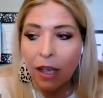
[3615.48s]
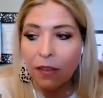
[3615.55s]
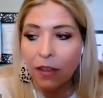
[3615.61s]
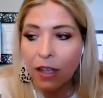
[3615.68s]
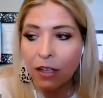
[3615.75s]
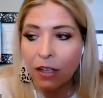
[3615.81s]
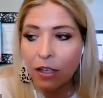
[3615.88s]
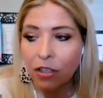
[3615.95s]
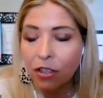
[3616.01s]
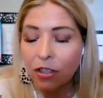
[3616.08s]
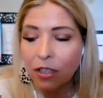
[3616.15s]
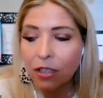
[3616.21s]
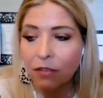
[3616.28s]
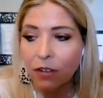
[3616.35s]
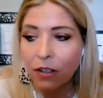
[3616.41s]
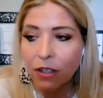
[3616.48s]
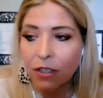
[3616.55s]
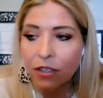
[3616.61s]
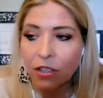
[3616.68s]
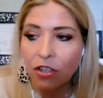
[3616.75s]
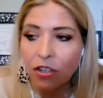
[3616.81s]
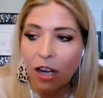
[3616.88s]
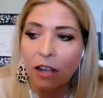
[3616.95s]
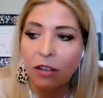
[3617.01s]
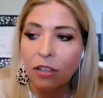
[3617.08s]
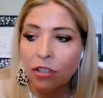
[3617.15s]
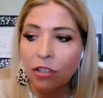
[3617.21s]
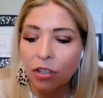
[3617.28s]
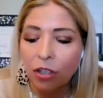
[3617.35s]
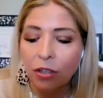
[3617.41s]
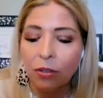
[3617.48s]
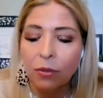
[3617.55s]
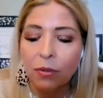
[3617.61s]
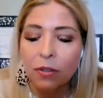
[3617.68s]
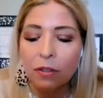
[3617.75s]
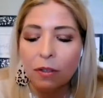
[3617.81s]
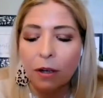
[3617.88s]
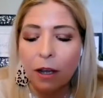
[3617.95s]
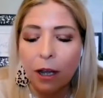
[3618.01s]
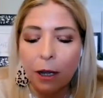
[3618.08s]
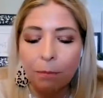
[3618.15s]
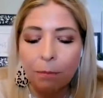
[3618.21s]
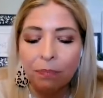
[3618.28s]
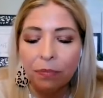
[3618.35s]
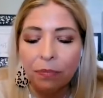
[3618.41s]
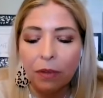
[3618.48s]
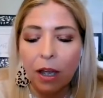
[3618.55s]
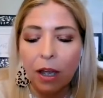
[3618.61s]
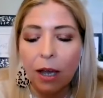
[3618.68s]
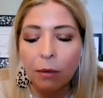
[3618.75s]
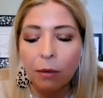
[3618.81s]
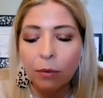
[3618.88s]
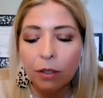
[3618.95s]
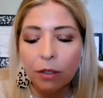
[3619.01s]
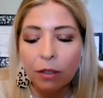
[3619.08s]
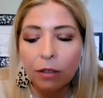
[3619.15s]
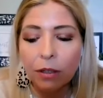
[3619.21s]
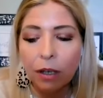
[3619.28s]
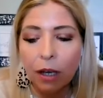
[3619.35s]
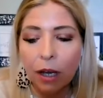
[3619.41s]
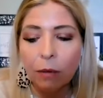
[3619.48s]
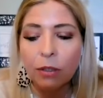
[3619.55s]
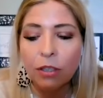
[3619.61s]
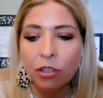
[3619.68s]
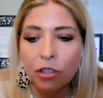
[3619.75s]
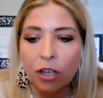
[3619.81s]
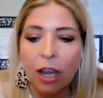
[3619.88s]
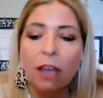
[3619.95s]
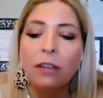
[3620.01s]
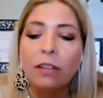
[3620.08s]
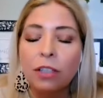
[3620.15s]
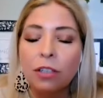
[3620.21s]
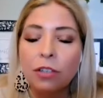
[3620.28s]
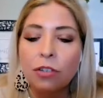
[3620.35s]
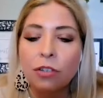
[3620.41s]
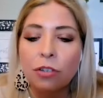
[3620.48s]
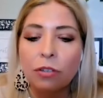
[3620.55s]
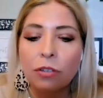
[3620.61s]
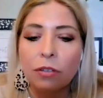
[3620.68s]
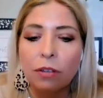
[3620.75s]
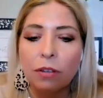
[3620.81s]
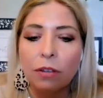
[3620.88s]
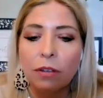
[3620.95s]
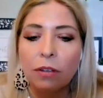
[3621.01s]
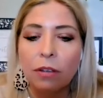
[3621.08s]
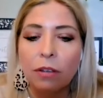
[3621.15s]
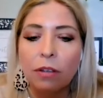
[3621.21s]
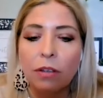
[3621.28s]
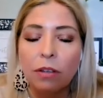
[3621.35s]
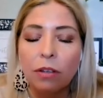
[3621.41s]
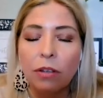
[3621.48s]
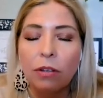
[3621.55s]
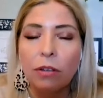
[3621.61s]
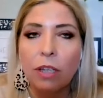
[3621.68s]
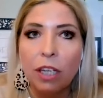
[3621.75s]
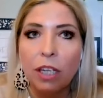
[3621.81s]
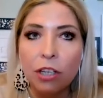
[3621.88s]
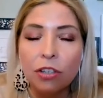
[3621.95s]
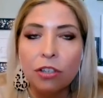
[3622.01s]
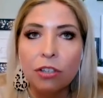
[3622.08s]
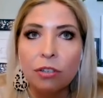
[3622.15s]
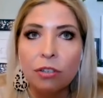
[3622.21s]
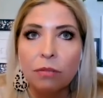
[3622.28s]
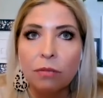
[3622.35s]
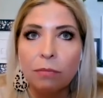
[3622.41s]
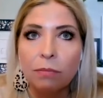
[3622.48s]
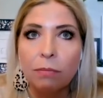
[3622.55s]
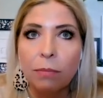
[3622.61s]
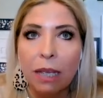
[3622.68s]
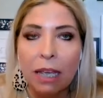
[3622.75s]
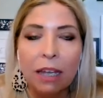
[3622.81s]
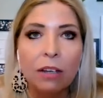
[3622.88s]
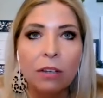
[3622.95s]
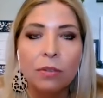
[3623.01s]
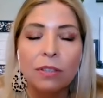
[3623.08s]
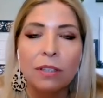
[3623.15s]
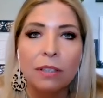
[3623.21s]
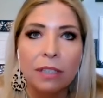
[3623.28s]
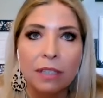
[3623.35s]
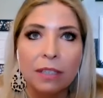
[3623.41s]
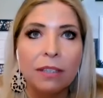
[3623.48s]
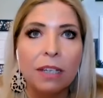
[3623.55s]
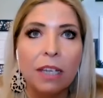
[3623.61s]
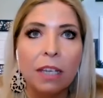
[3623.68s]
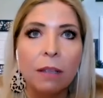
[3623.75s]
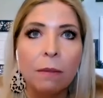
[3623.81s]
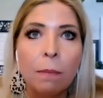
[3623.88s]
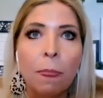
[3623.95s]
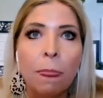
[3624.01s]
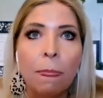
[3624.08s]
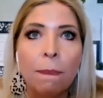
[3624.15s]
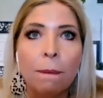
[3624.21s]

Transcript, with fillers: And then just as far as a challenge goes, um, I would, I would challenge each man who's listening